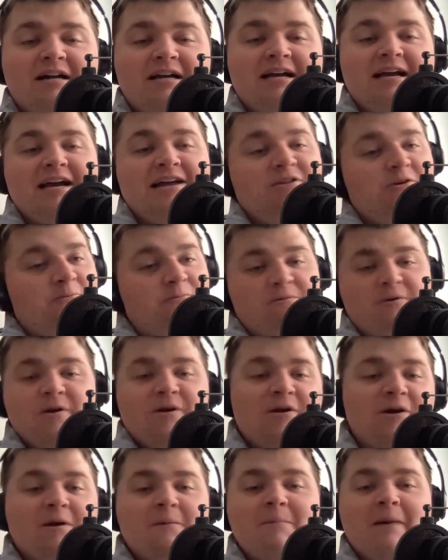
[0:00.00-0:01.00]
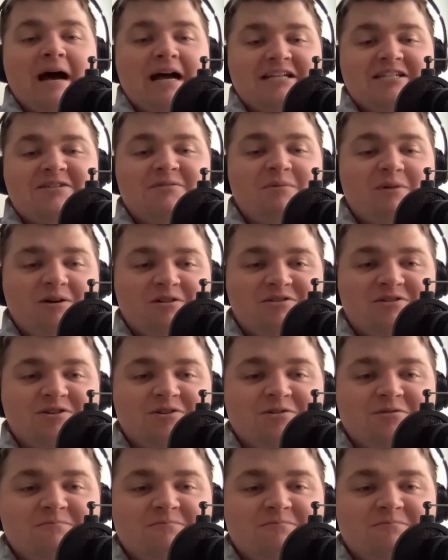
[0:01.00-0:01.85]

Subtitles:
and they're pretty good at basketball too.